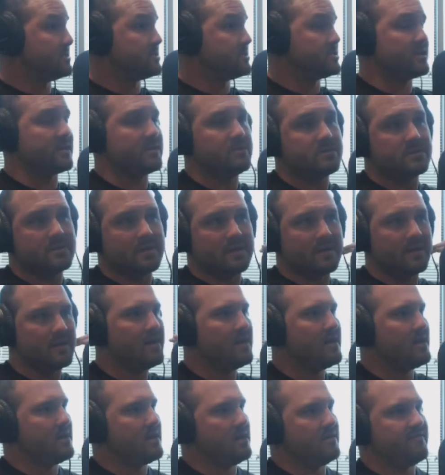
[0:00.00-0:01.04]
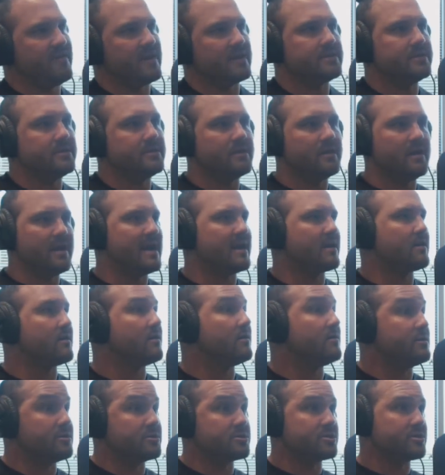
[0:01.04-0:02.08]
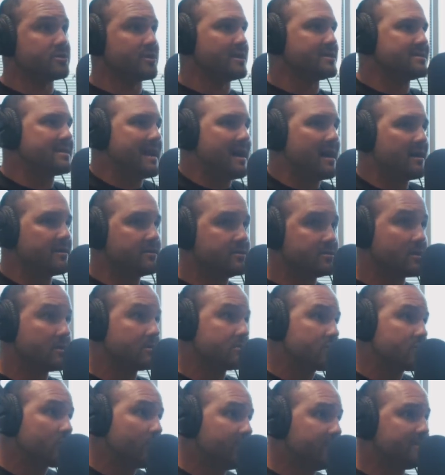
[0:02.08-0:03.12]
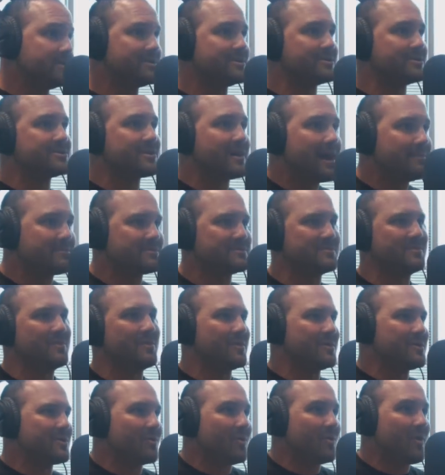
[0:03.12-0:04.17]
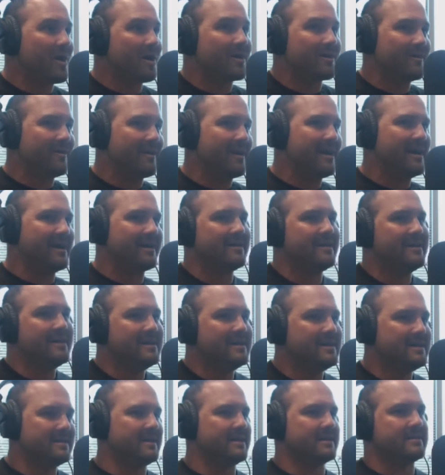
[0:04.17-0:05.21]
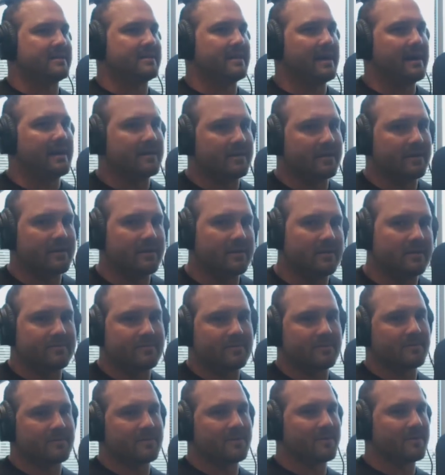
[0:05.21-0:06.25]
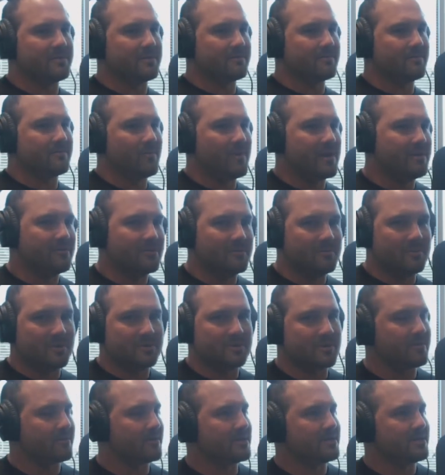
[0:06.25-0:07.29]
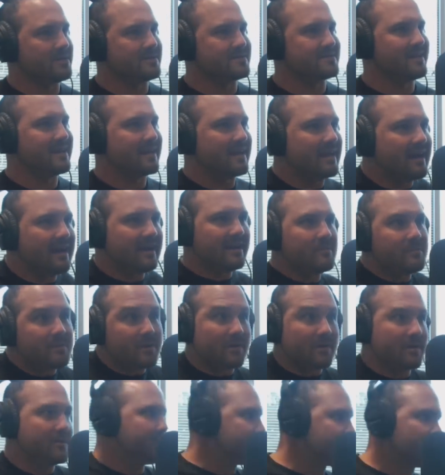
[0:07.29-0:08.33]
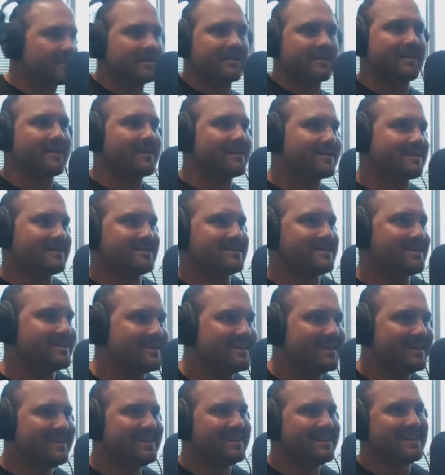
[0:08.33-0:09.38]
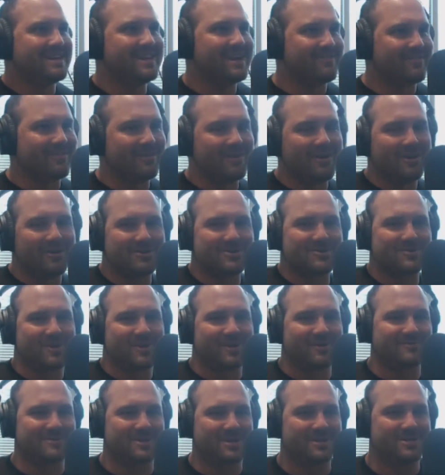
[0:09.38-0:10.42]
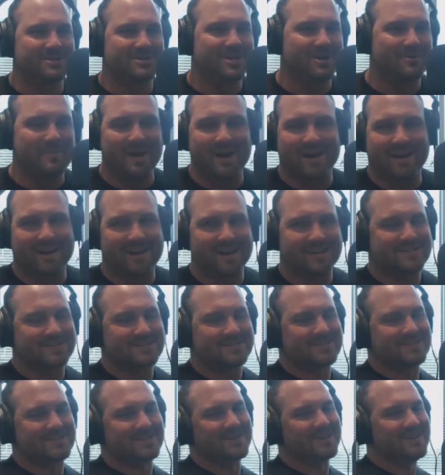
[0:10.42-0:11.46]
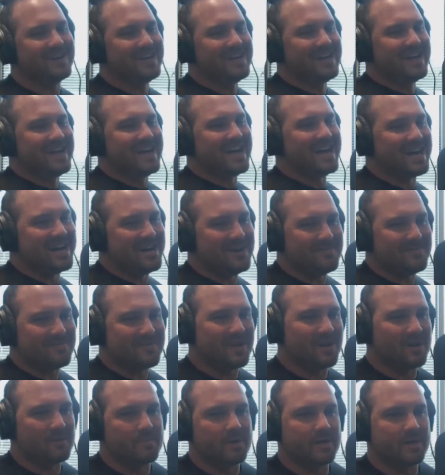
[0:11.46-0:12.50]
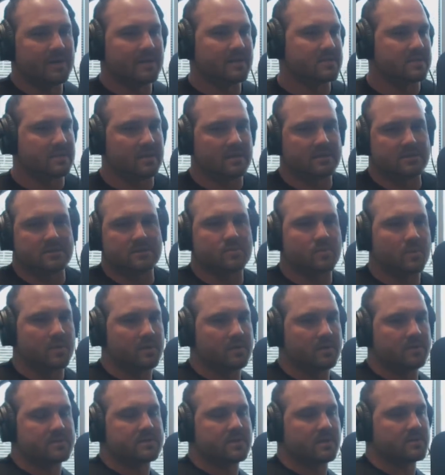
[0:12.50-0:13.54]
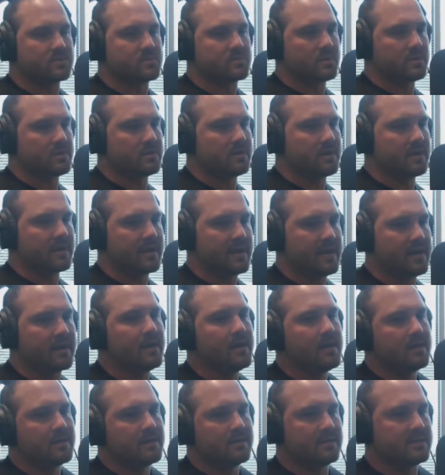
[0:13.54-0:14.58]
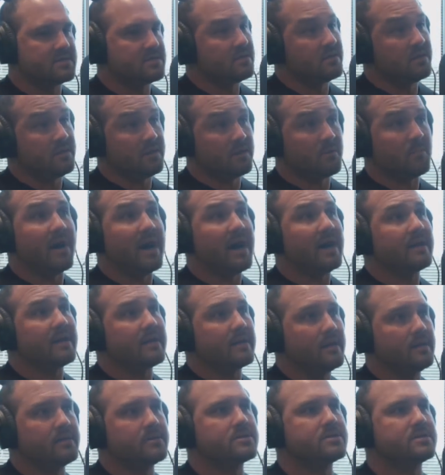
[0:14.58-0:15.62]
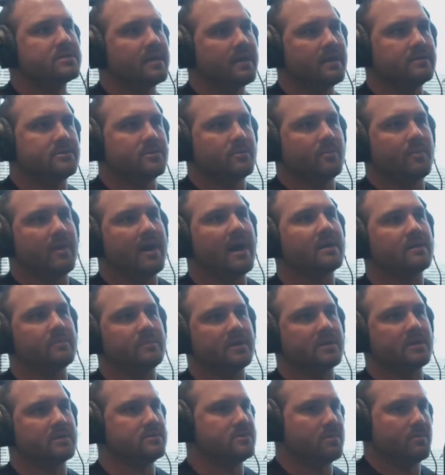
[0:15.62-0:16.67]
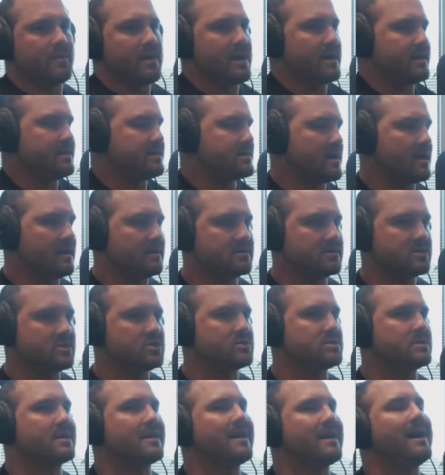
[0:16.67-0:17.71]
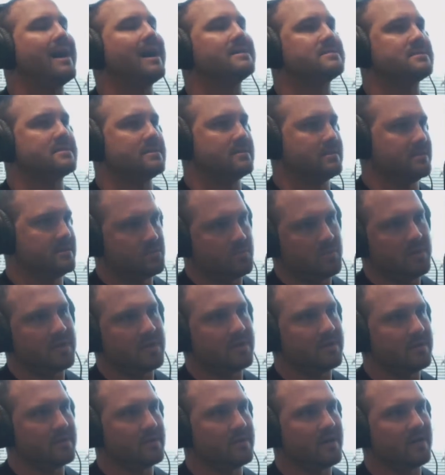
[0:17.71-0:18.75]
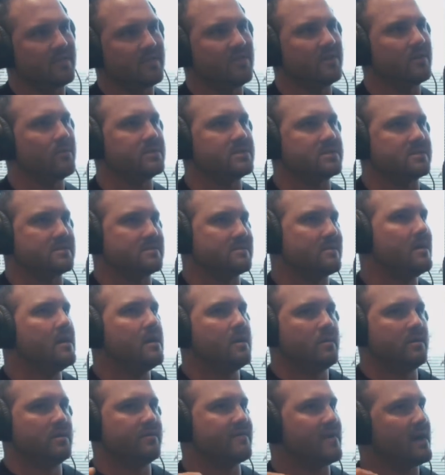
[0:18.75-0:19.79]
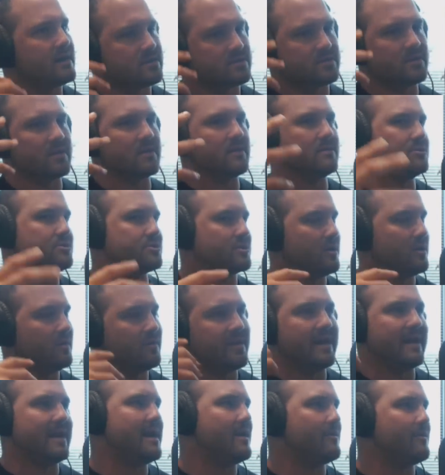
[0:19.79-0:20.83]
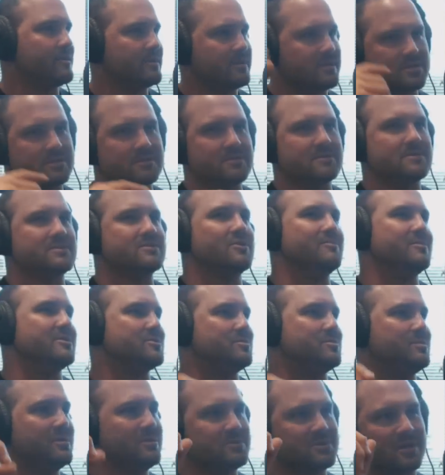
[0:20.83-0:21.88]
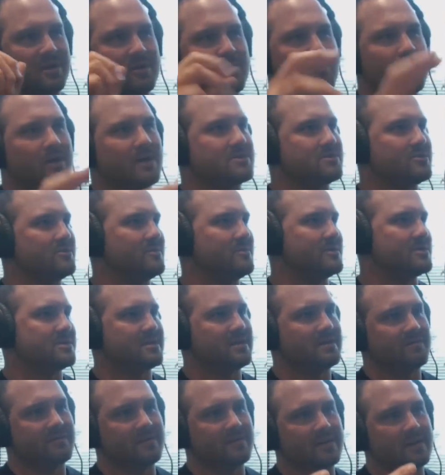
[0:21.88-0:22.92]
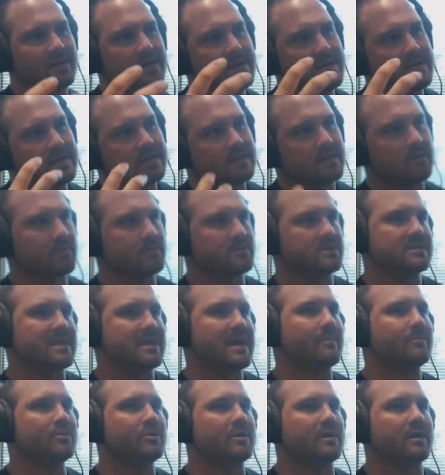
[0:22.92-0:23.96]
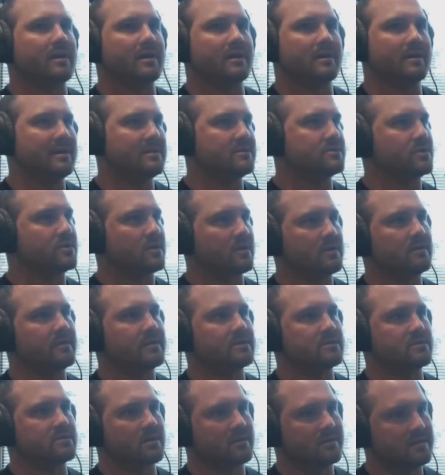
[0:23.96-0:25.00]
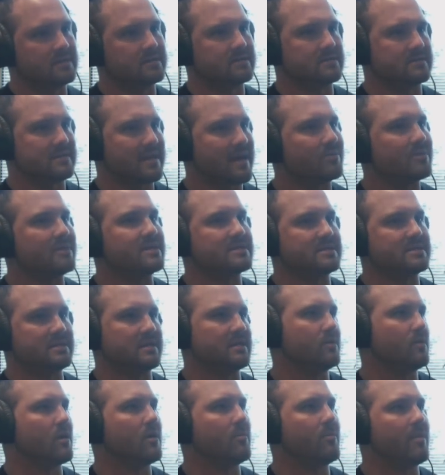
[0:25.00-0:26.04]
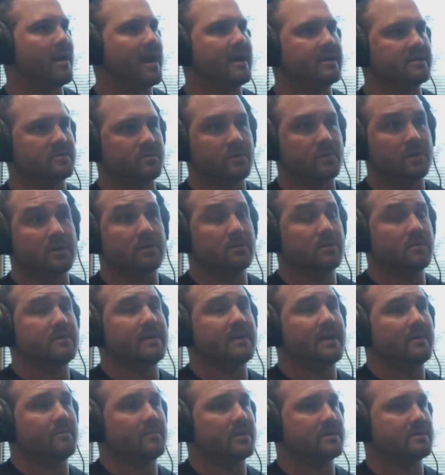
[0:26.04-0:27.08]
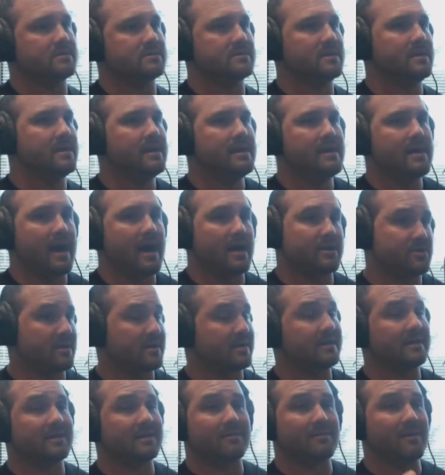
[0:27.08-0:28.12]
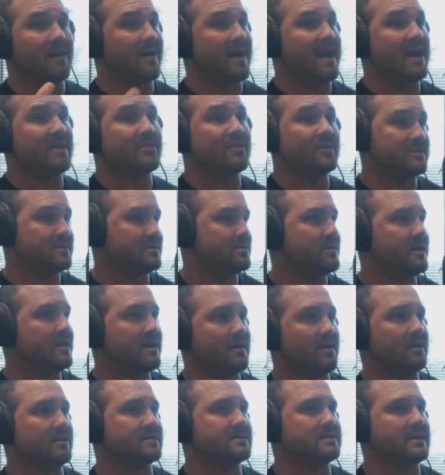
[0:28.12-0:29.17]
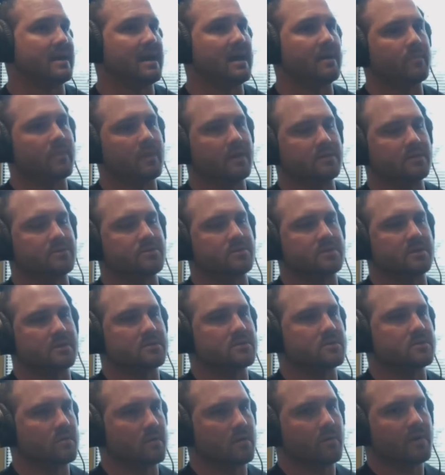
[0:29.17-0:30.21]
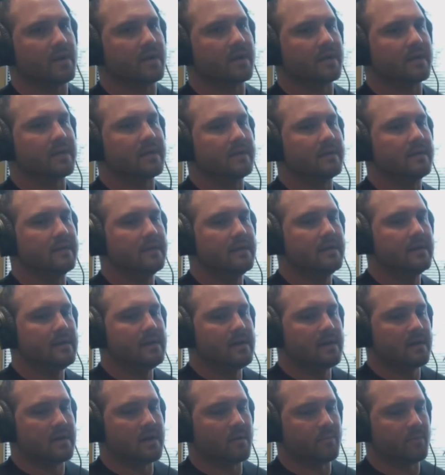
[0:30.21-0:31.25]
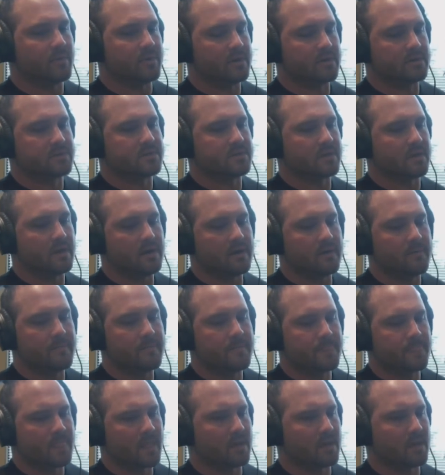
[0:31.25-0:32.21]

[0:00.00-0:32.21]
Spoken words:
just like you said, affecting your neck, or you're stressed out, you start squeezing your traps more, and you're walking around like that, or if you're in the weight room with the gorillas like I am, you're always on guard because you never know which one of them's going to jump out at you. So but it's just one of those things where, again, listen to your body, understand your body, because your body's constantly speaking to you. I think we've kind of started to drone that out. We listen to so much music and watch so much TV that we stop looking internally and stop listening to our bodies. We need to do that, because I try to get our athletes to do that all the time. Interesting story. We had a kid a couple years ago,